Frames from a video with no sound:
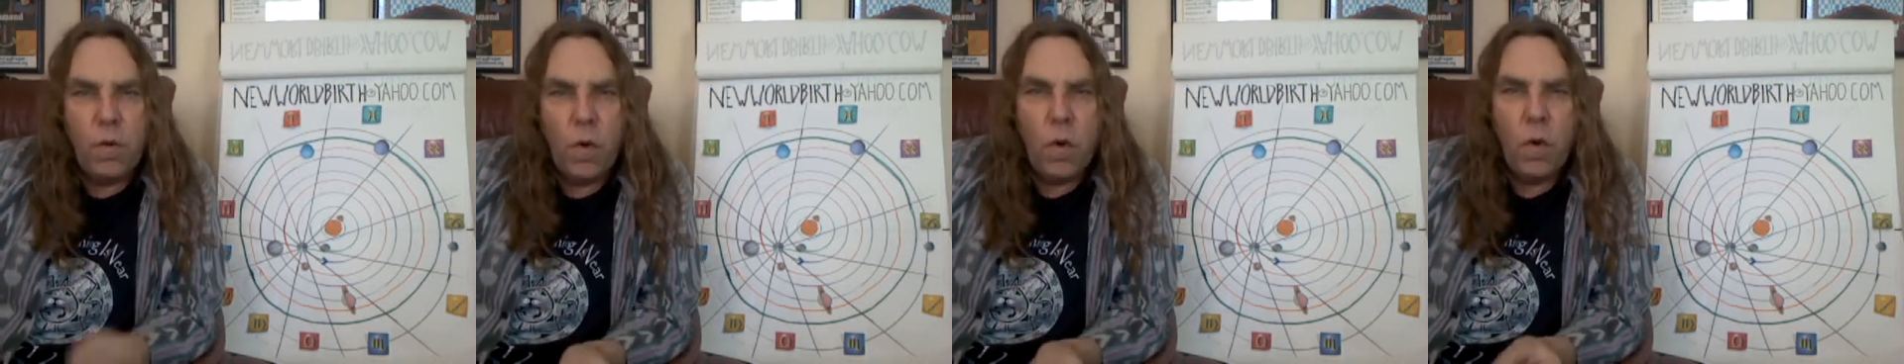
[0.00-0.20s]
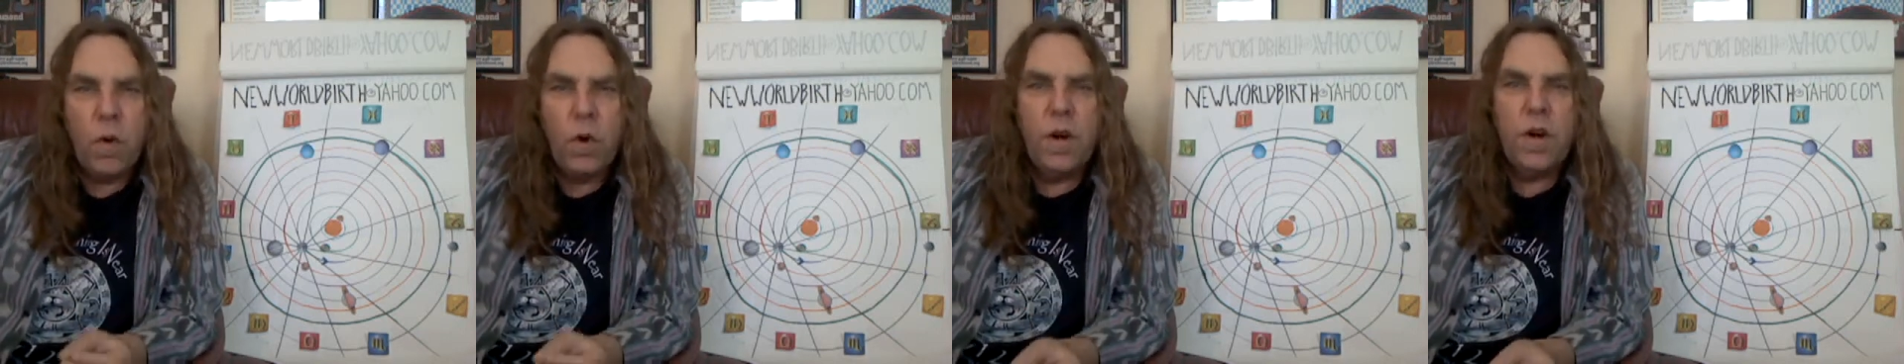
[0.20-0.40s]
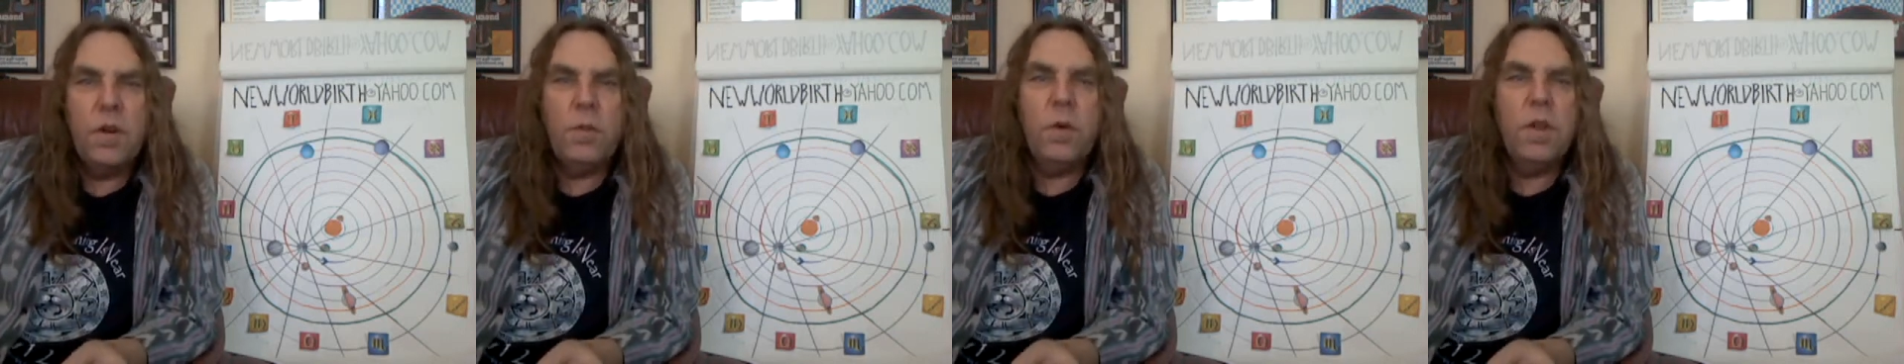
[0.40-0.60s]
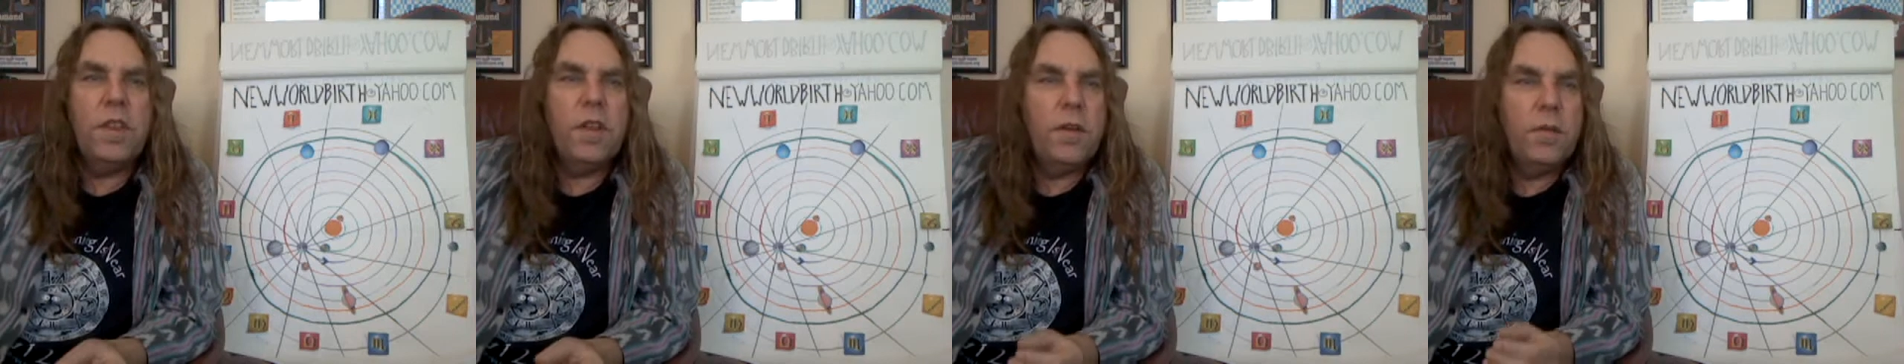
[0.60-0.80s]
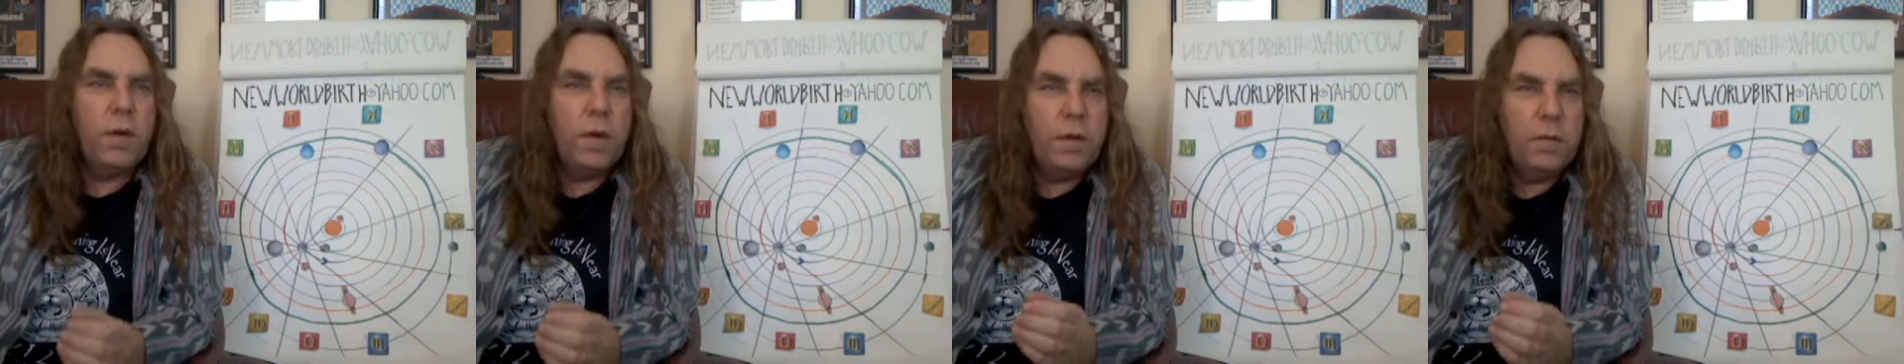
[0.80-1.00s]
forward with
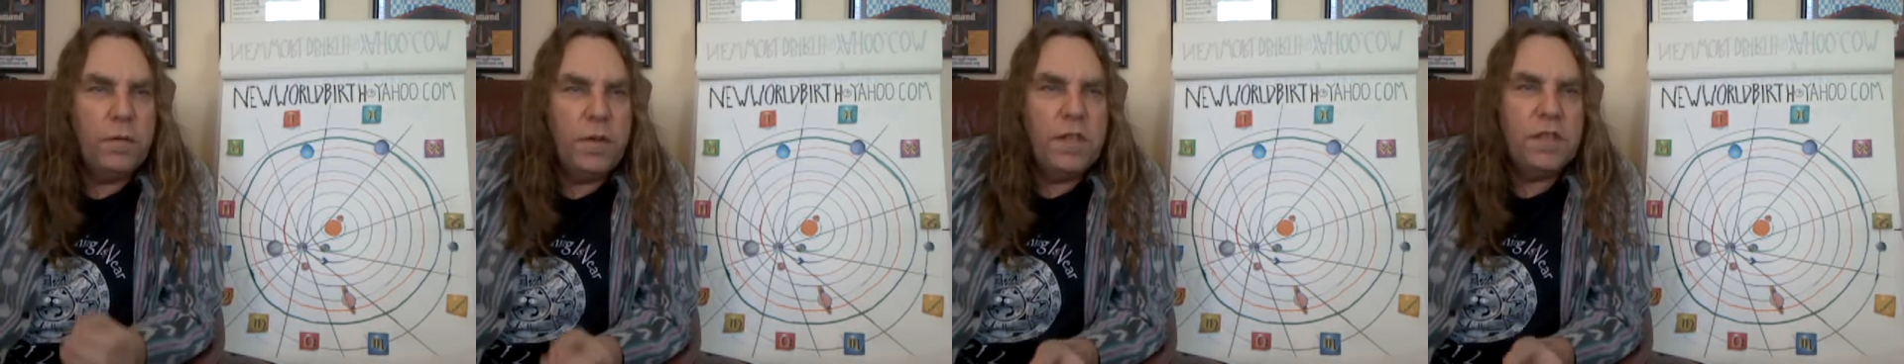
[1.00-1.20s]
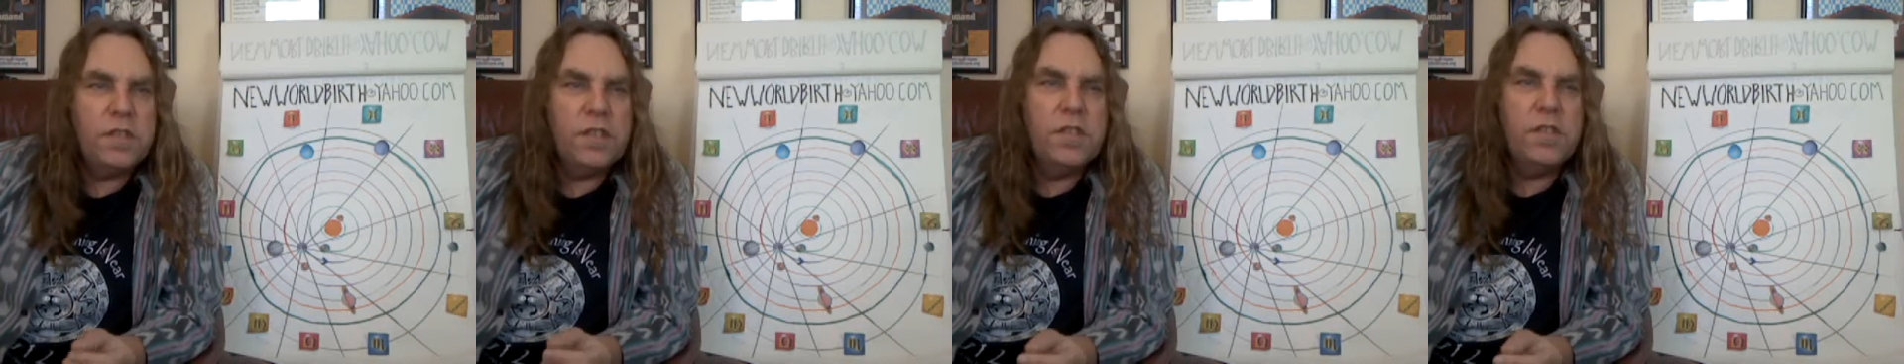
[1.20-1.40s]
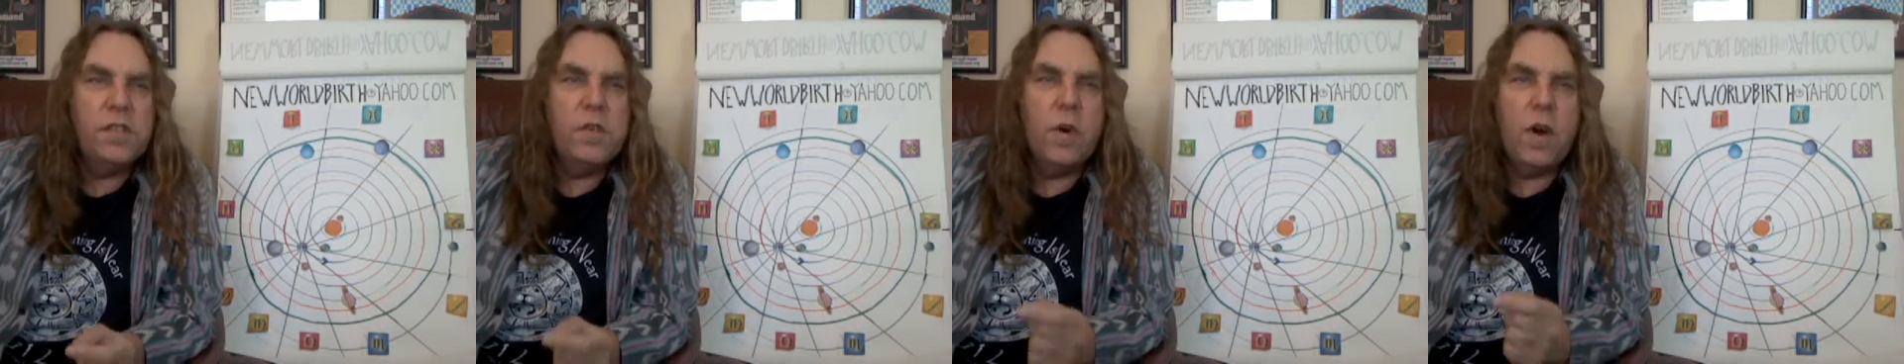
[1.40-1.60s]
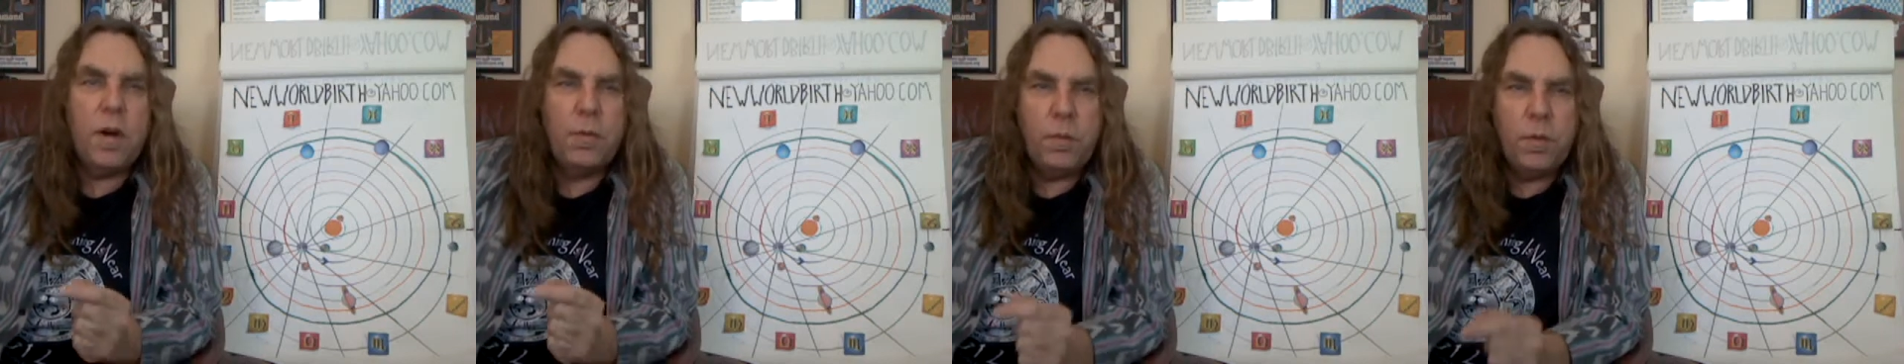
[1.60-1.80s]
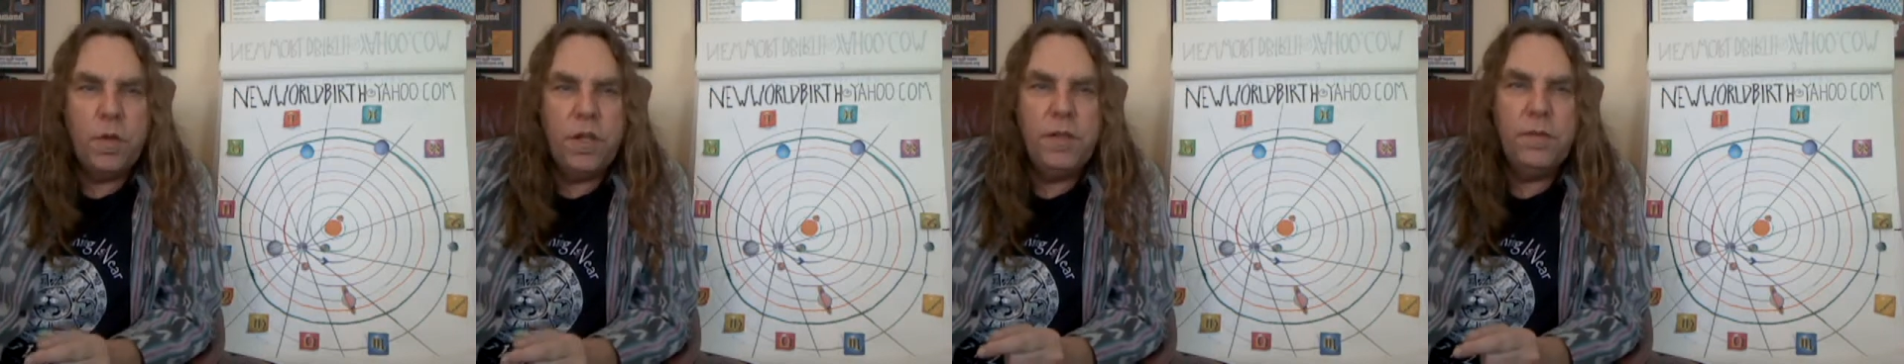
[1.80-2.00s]
a revision to
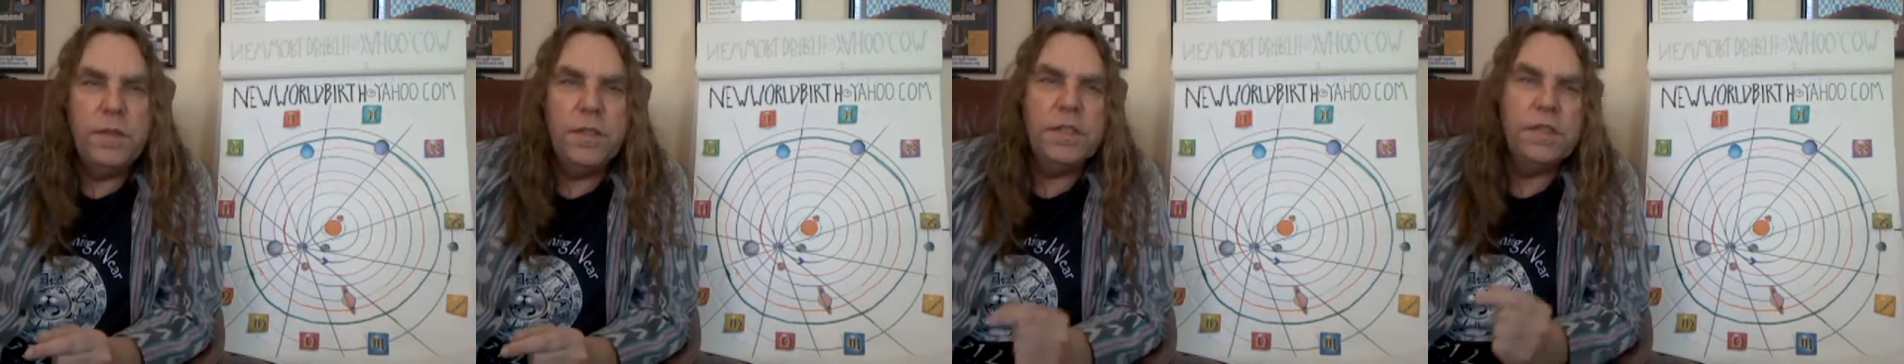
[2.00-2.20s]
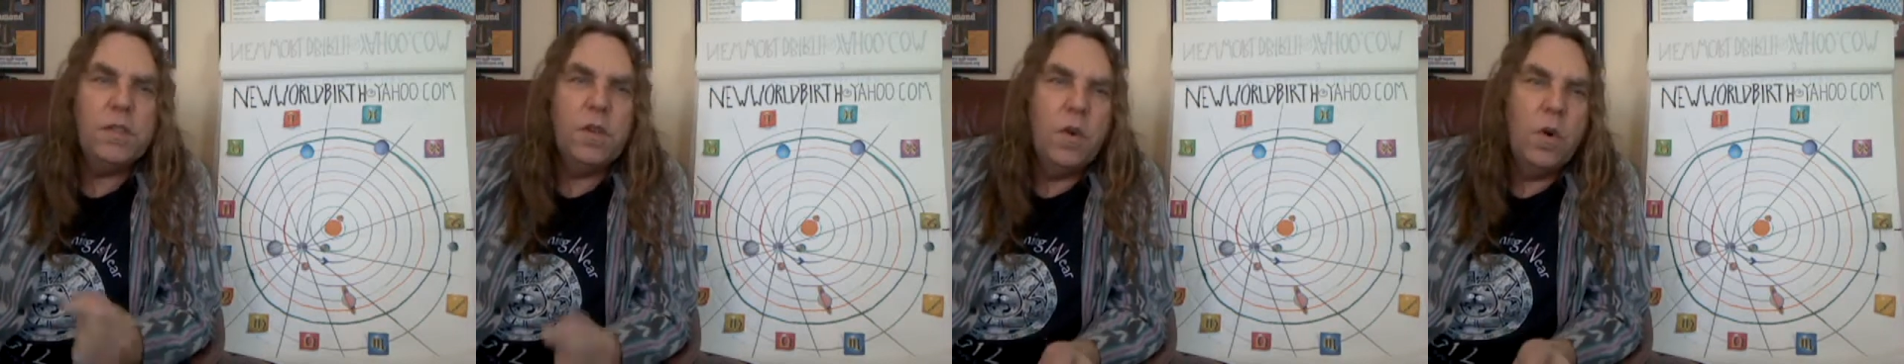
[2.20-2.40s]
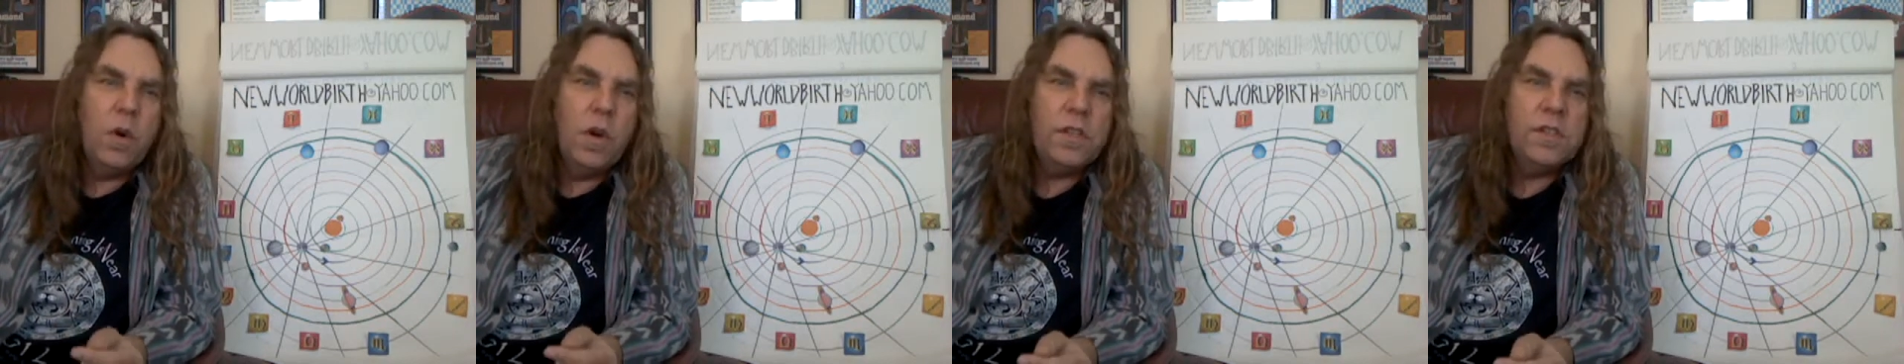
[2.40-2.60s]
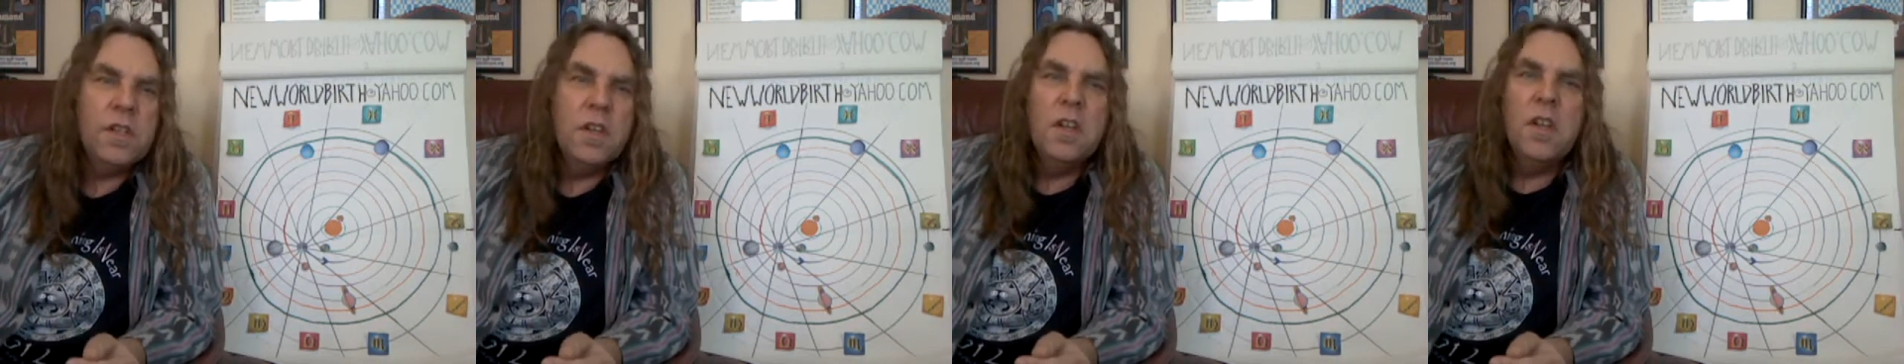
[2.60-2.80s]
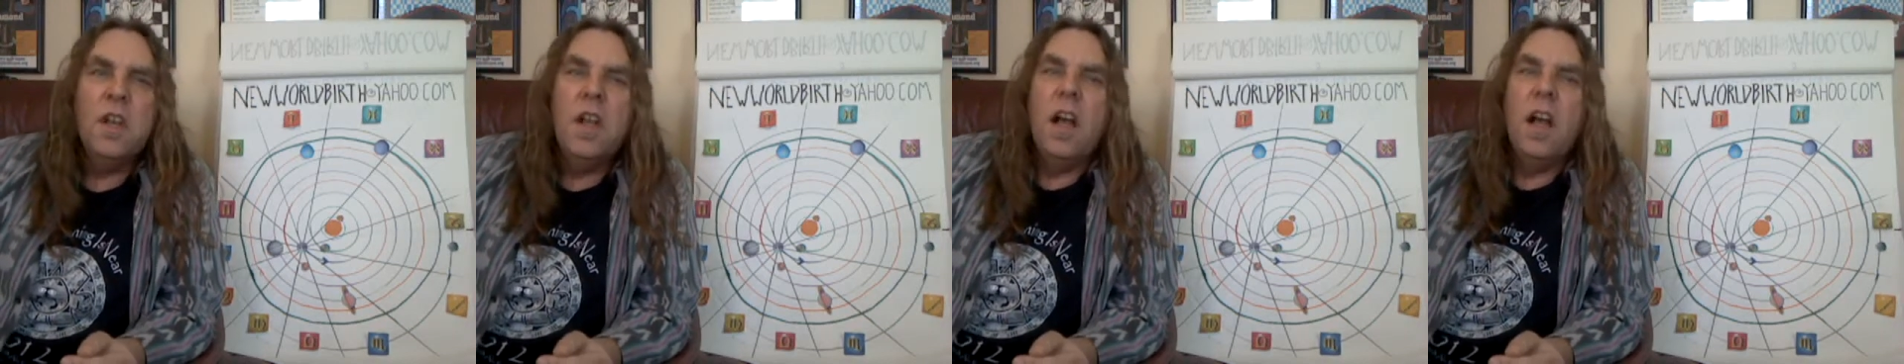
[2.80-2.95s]
our previous course.